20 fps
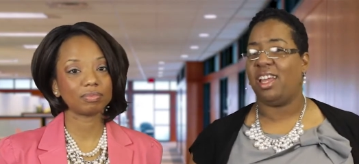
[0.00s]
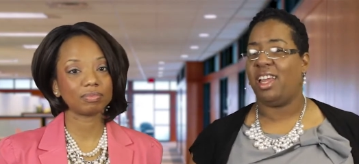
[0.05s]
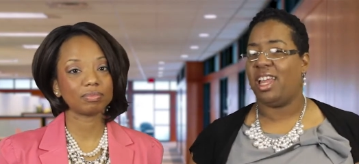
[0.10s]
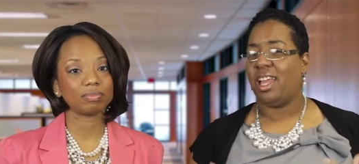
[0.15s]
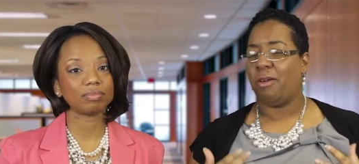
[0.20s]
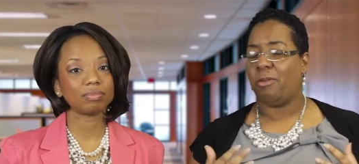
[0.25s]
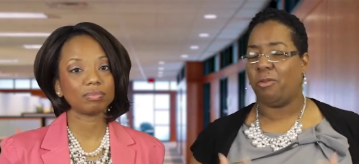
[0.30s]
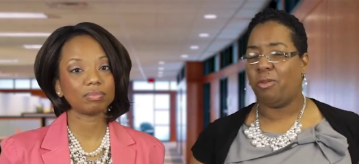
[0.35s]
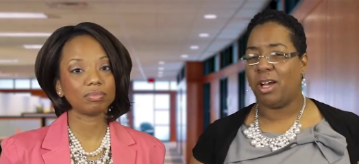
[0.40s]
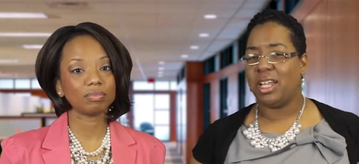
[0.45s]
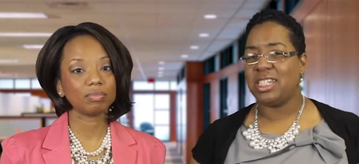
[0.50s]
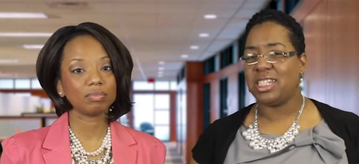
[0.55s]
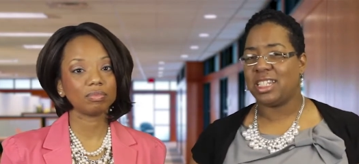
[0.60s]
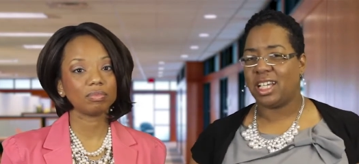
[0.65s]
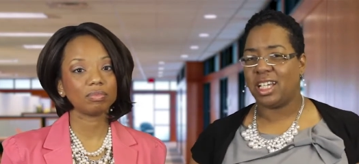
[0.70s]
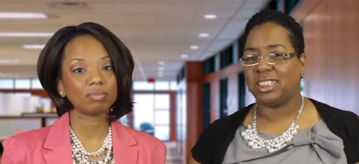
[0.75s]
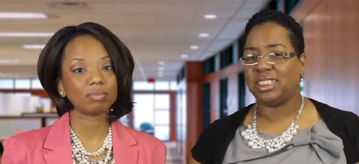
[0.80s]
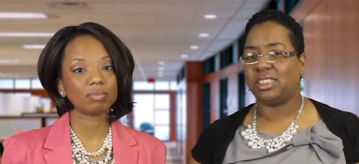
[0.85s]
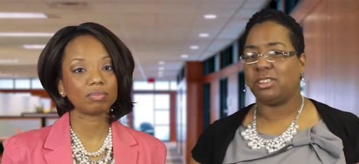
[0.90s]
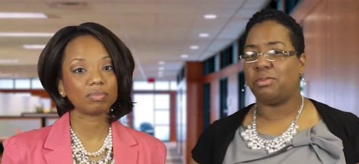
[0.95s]
Speaker 1: And once
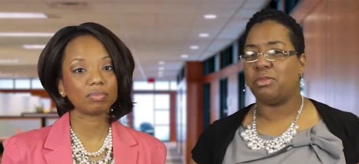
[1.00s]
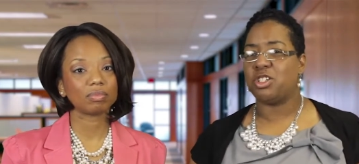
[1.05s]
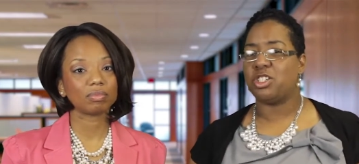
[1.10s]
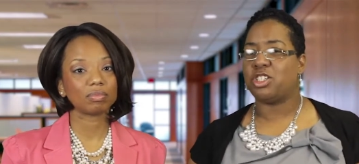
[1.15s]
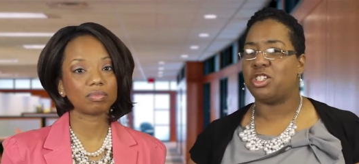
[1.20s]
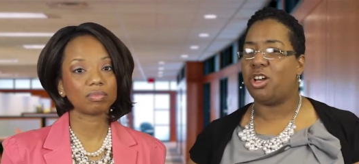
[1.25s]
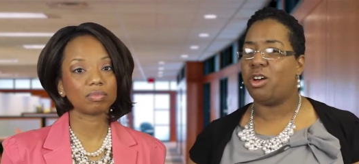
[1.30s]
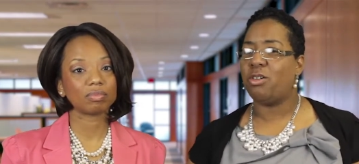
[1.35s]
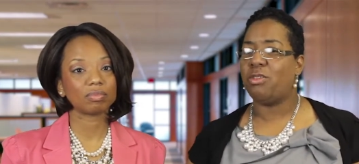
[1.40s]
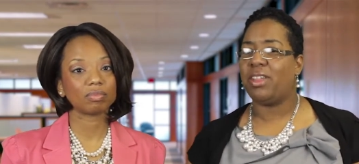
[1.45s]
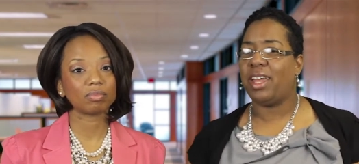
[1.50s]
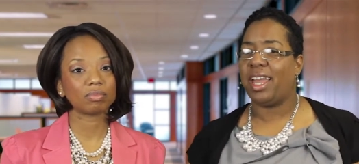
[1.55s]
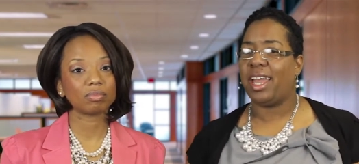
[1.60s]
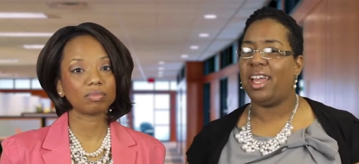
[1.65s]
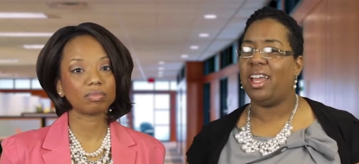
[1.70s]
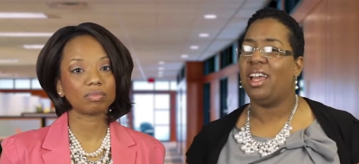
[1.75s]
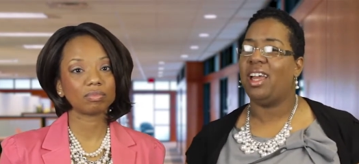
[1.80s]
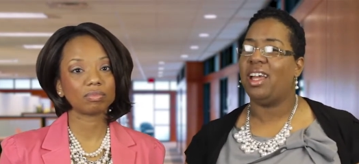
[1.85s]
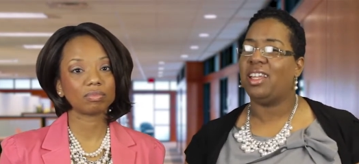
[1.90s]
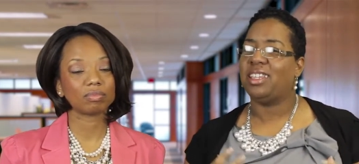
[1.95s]
customers know
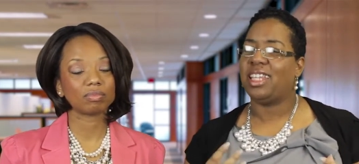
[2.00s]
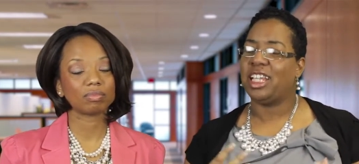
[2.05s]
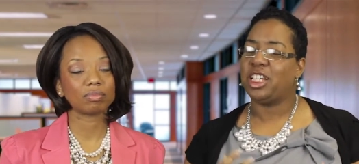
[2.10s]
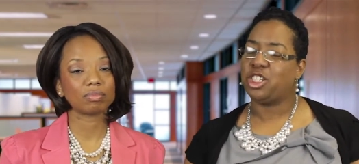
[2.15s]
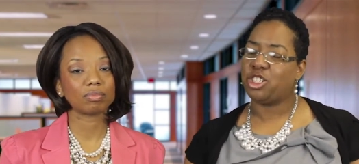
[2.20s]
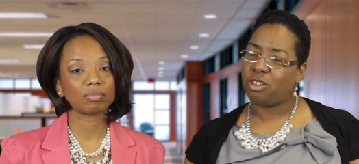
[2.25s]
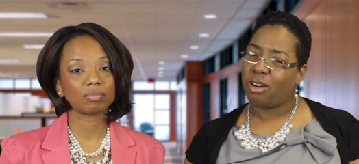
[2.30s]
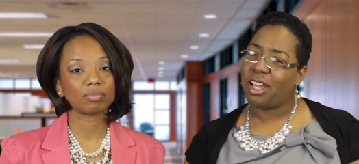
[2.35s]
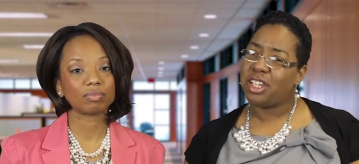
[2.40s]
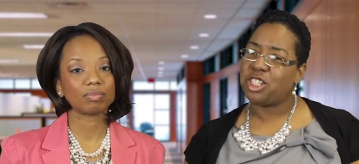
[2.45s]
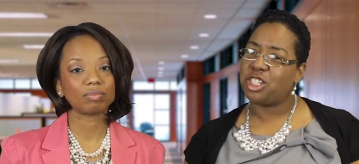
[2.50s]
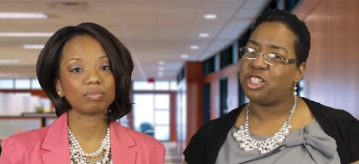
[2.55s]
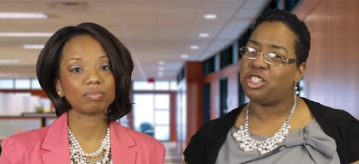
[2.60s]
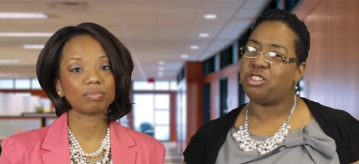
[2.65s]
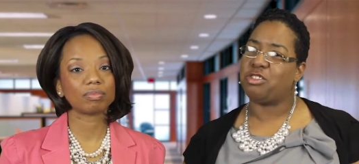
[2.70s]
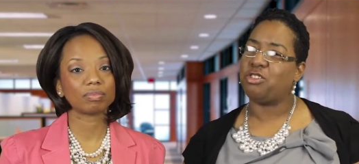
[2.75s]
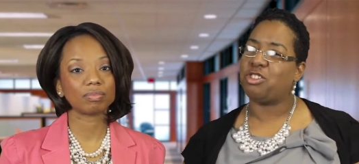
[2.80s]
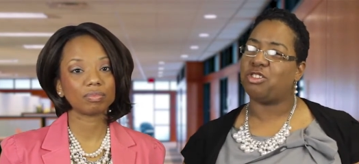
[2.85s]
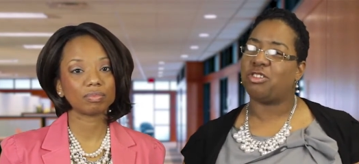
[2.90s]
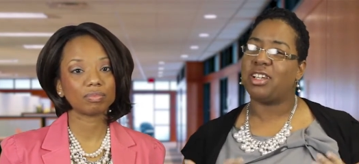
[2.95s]
that, they trust
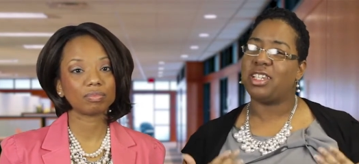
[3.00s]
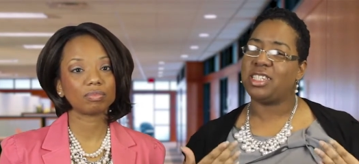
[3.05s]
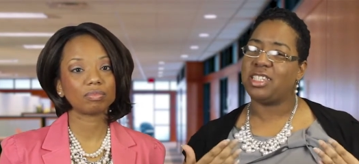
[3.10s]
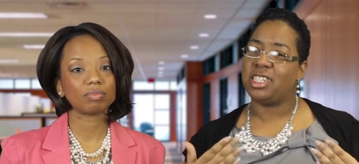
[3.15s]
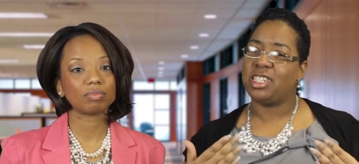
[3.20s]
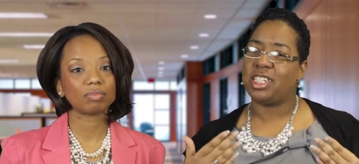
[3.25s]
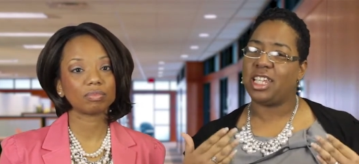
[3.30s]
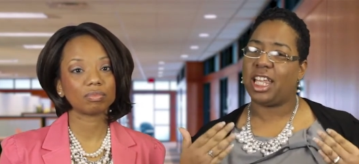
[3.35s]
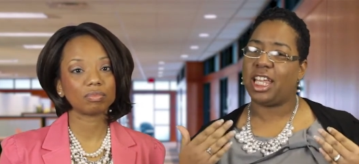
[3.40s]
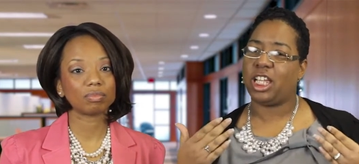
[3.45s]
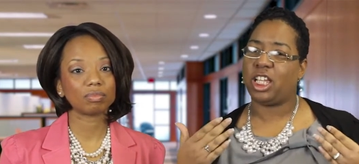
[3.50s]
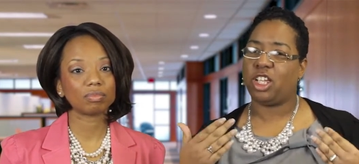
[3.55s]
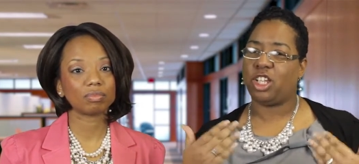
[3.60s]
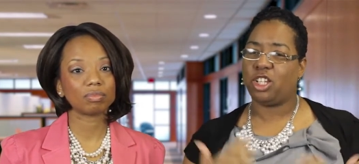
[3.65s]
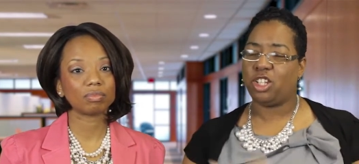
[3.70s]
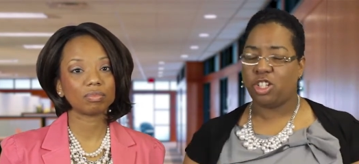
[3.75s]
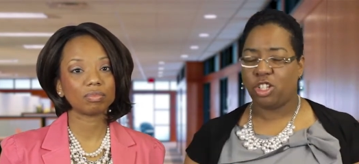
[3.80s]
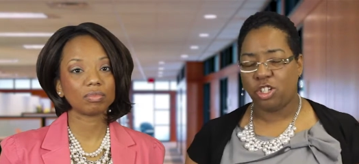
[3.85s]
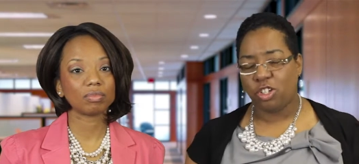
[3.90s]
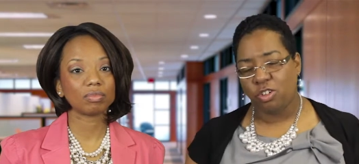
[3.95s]
you. Trust is a
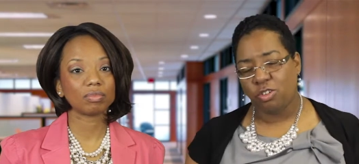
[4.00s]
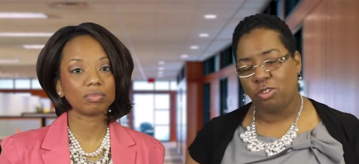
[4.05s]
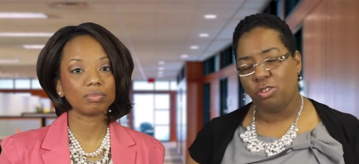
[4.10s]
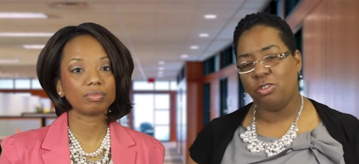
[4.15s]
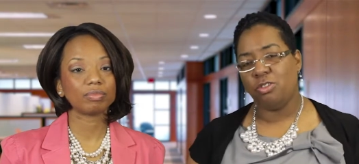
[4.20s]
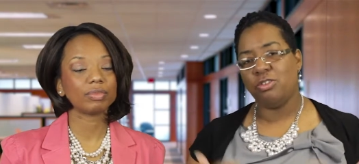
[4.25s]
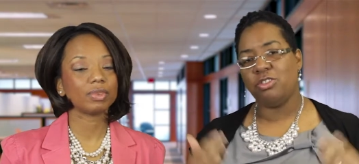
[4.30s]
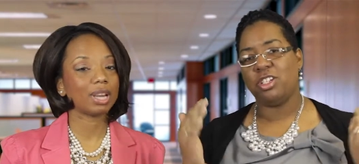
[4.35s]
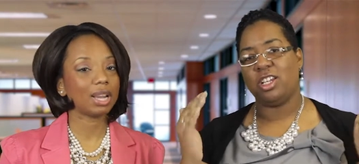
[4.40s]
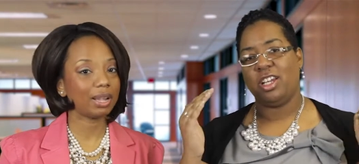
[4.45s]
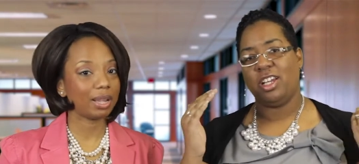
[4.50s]
huge,